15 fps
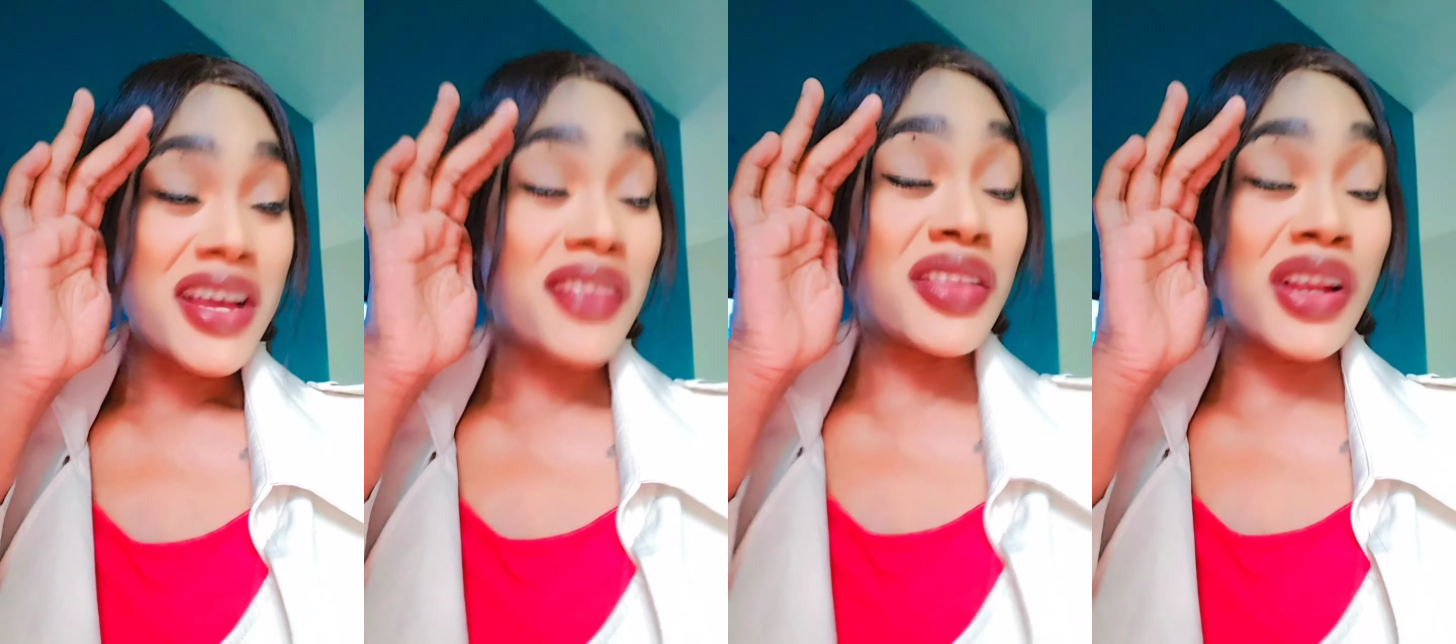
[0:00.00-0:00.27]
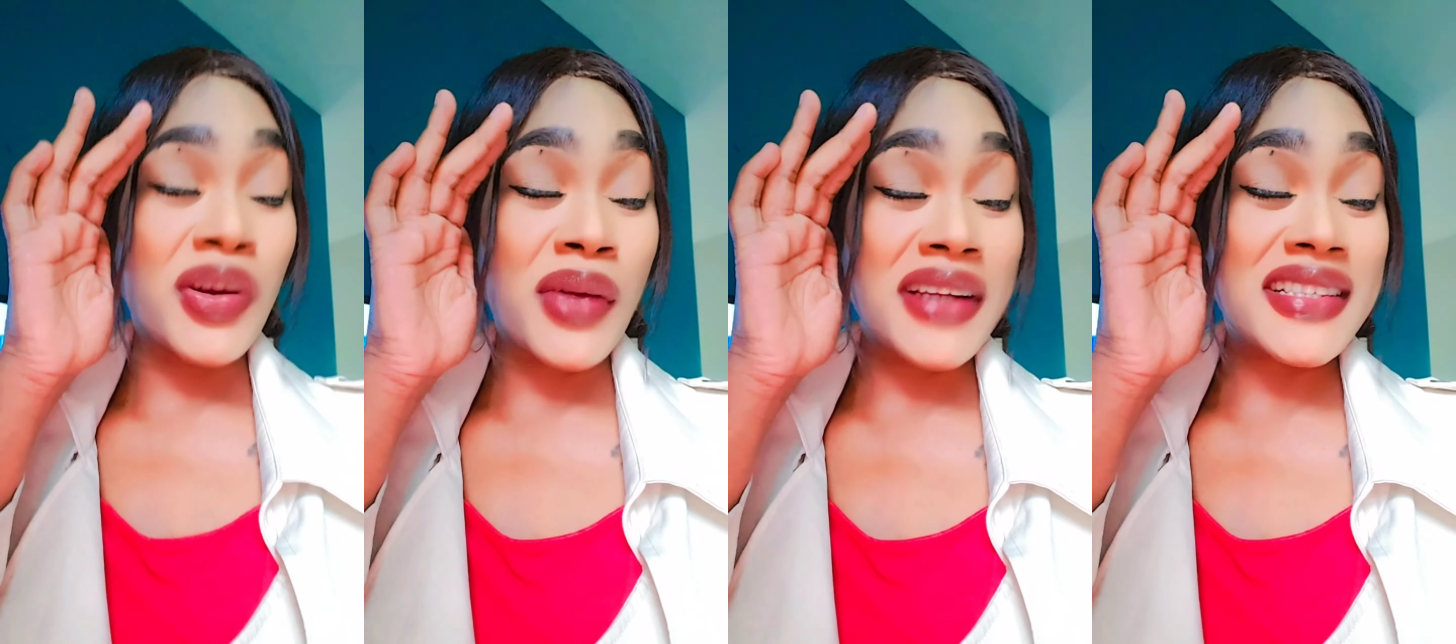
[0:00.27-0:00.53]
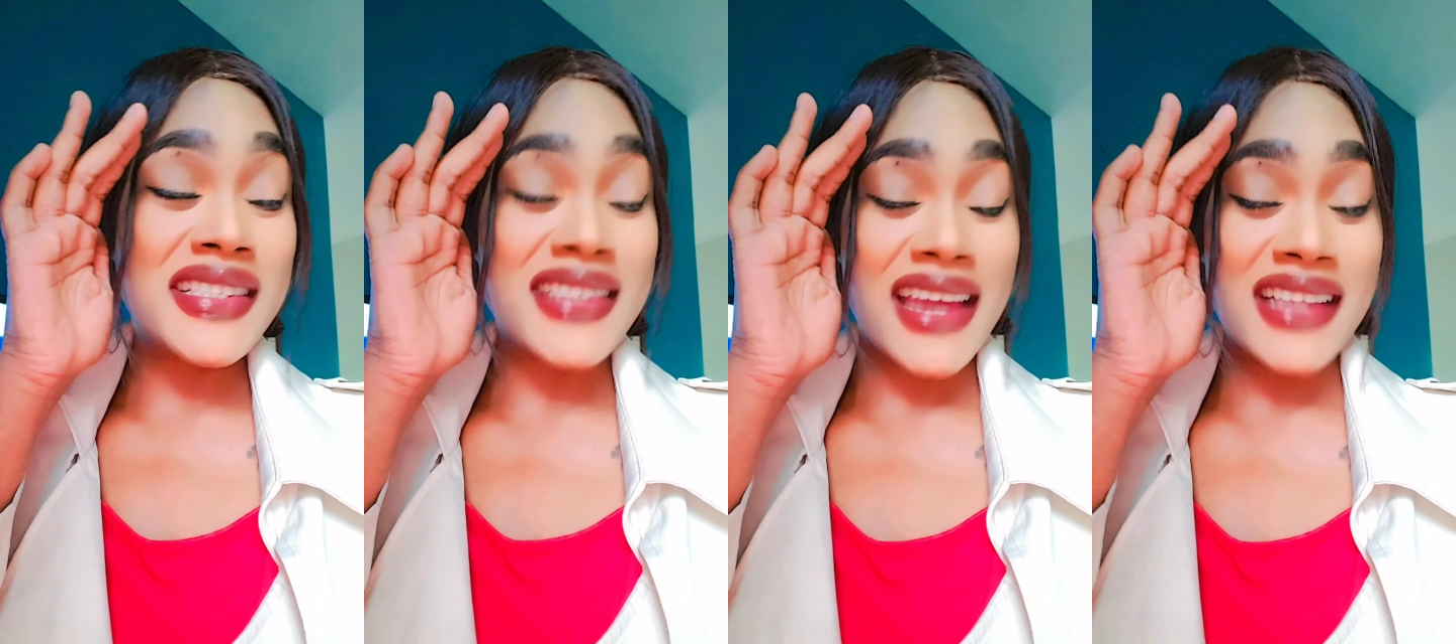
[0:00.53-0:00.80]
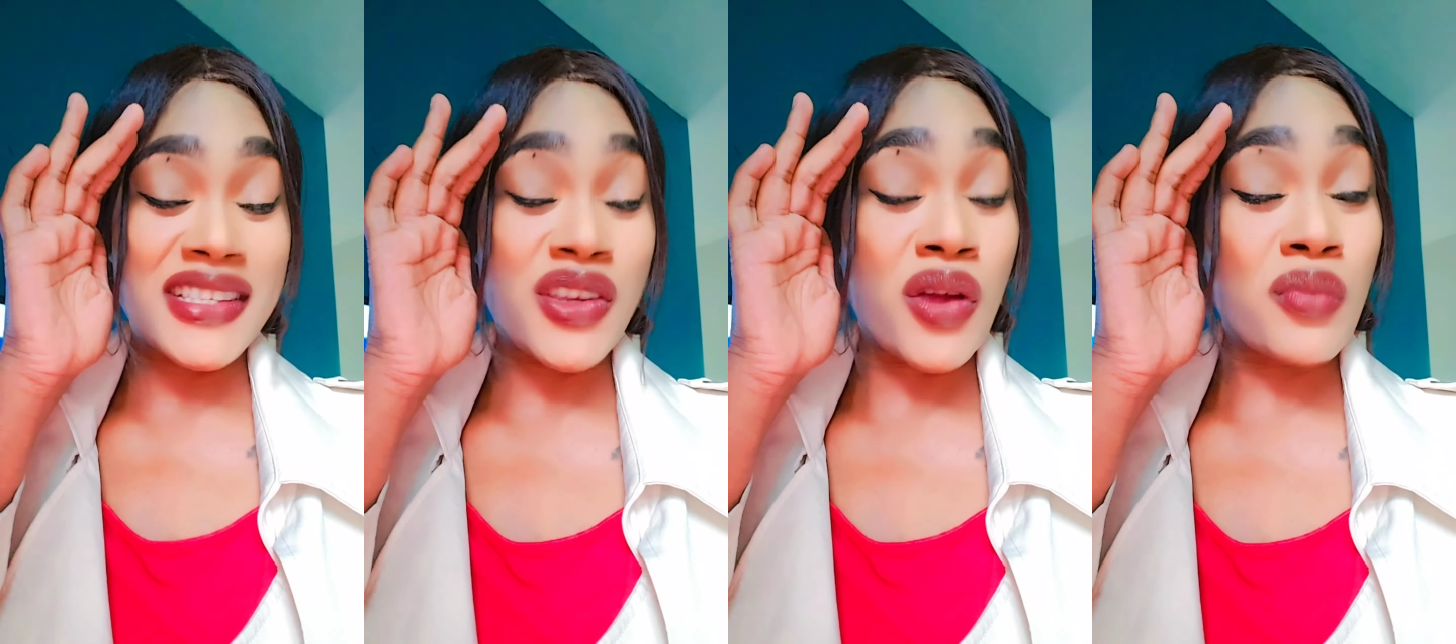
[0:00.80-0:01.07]
The Lord
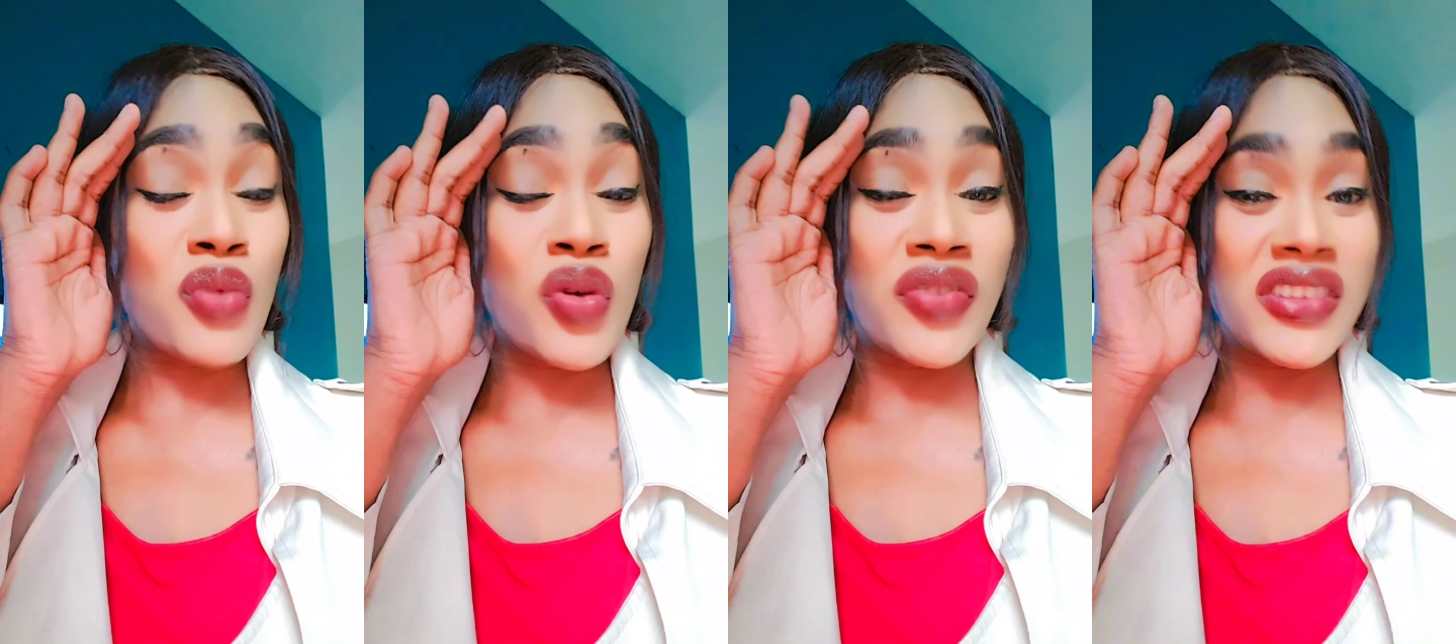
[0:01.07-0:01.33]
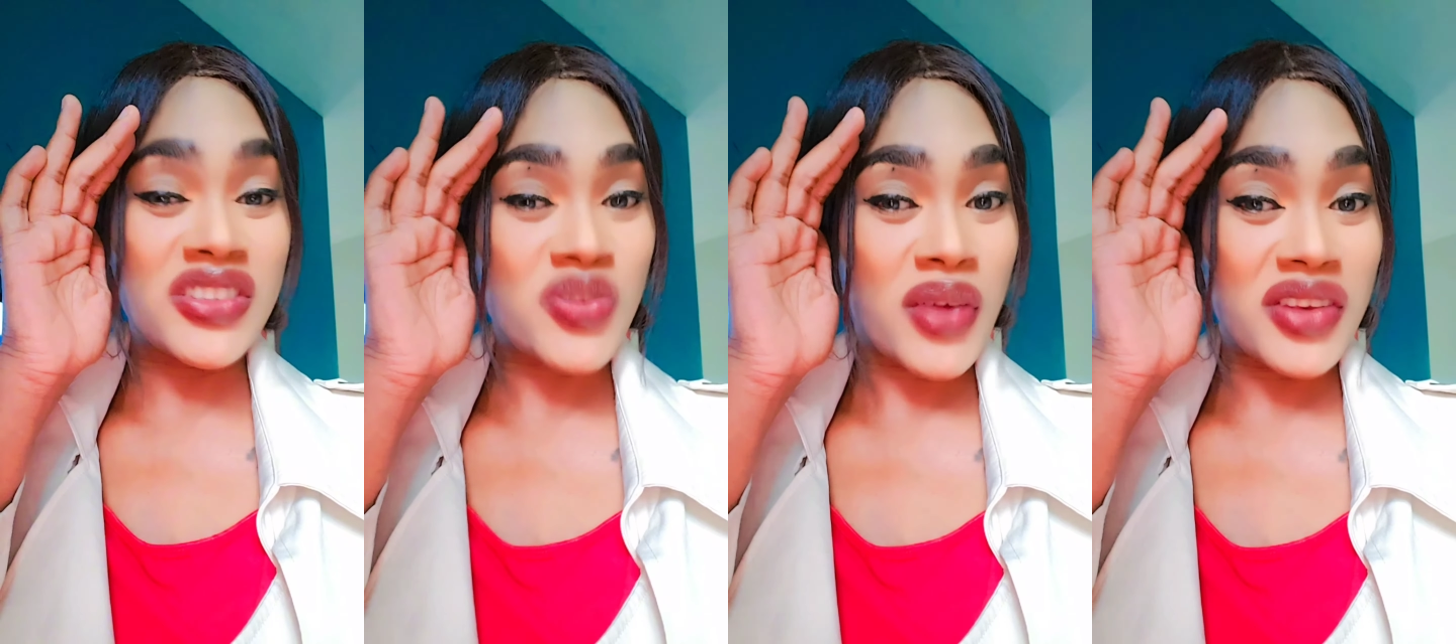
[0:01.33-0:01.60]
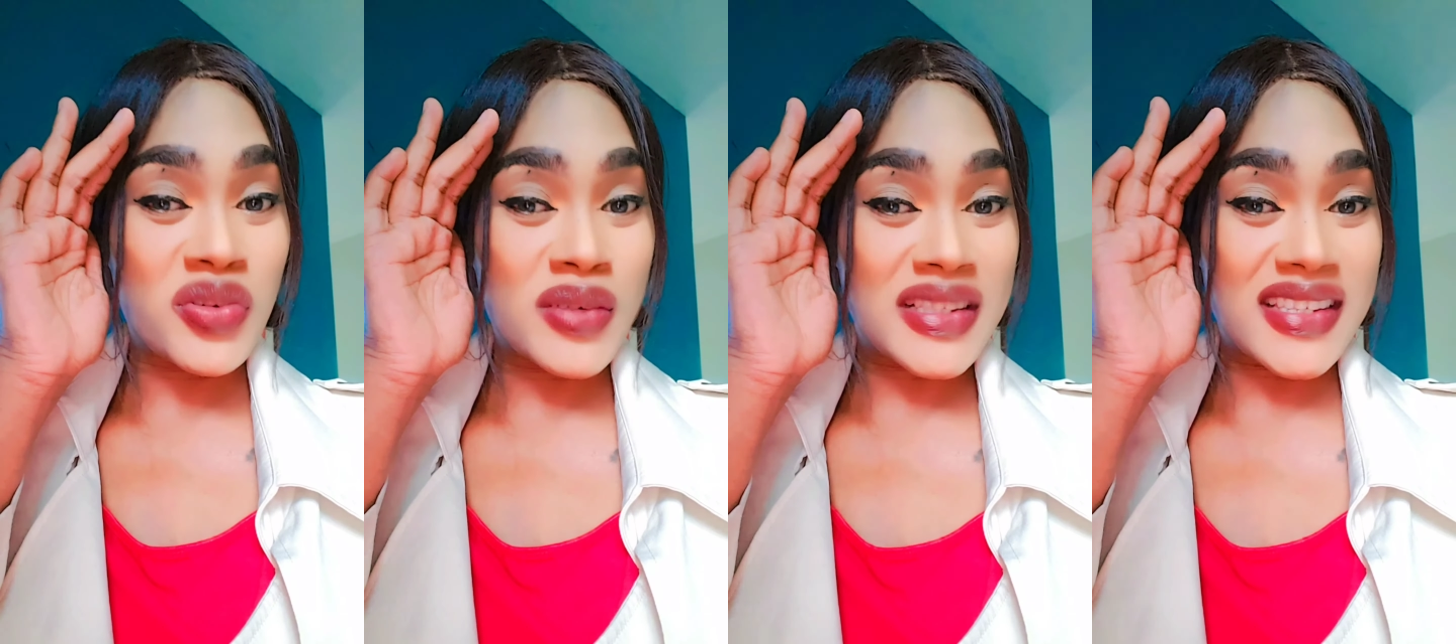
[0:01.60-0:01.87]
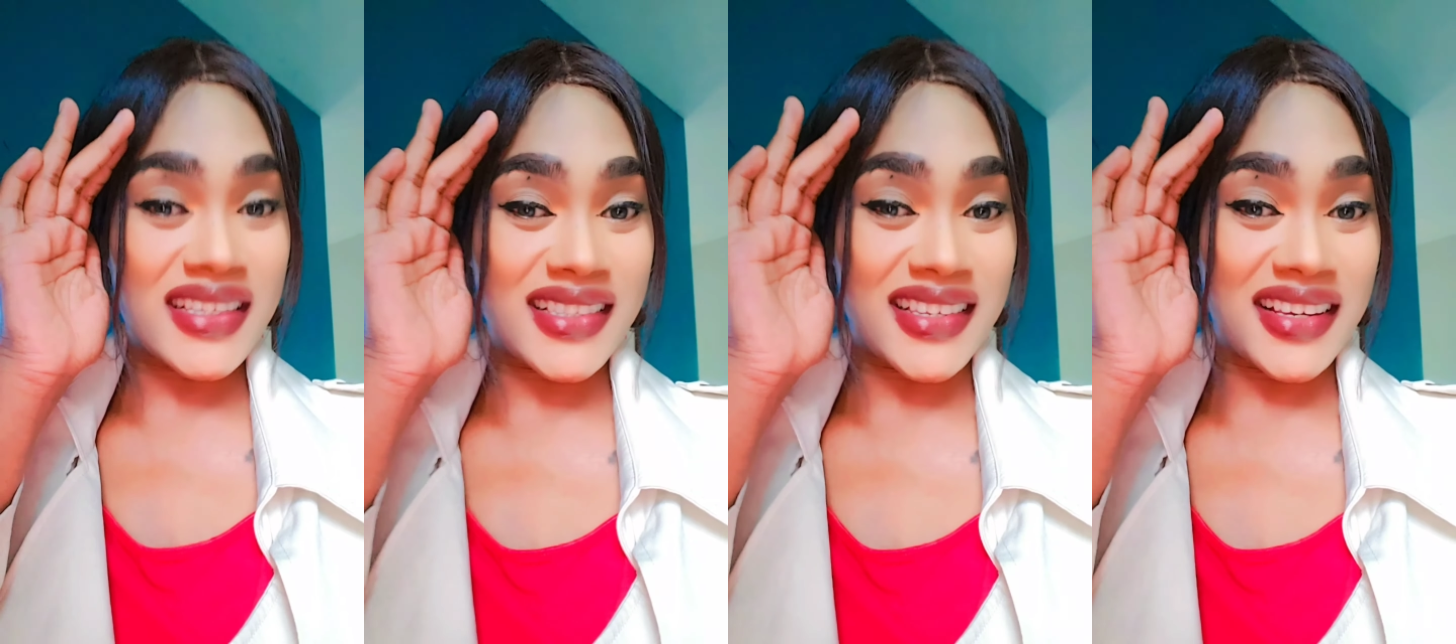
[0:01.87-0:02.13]
says you're moving to a new
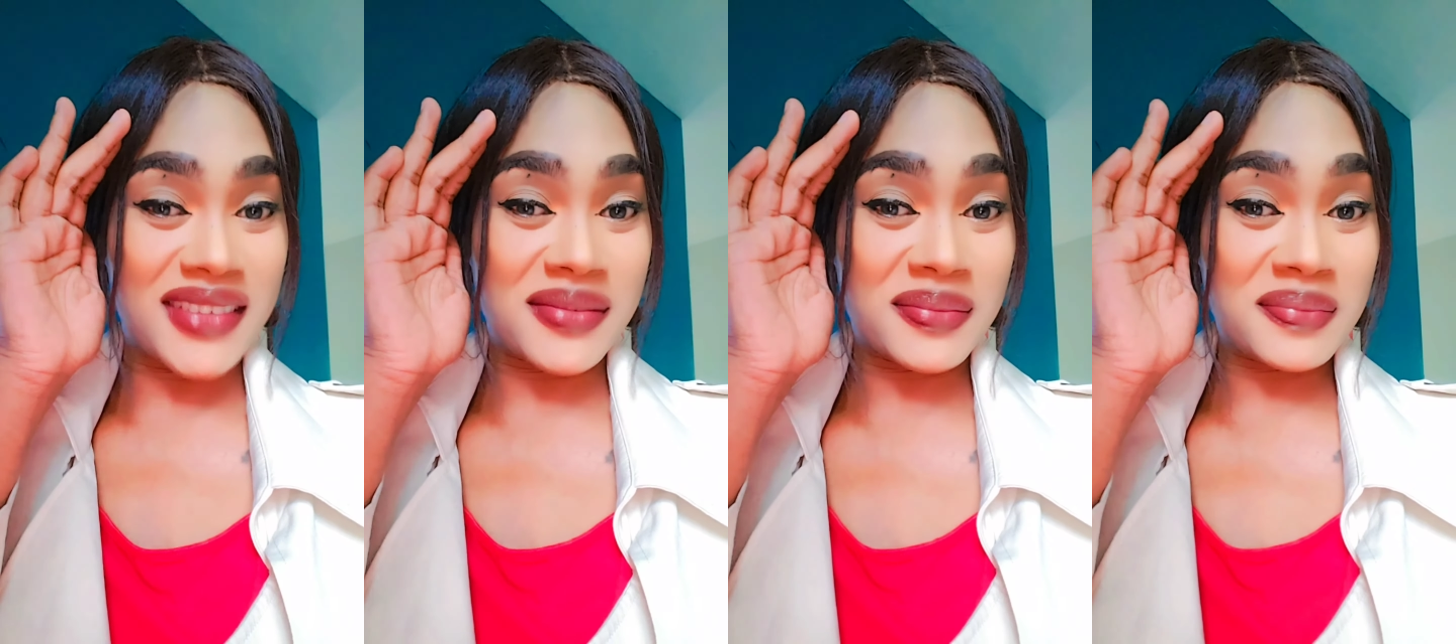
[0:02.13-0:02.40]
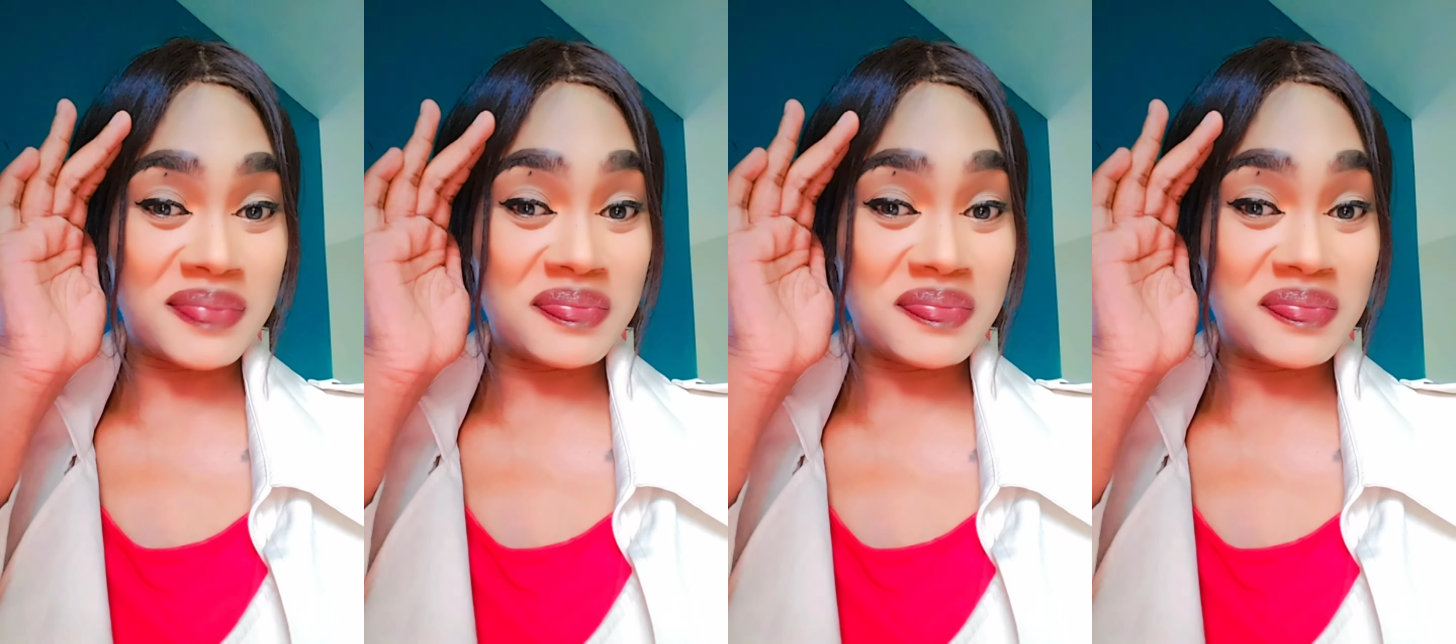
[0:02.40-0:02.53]
city.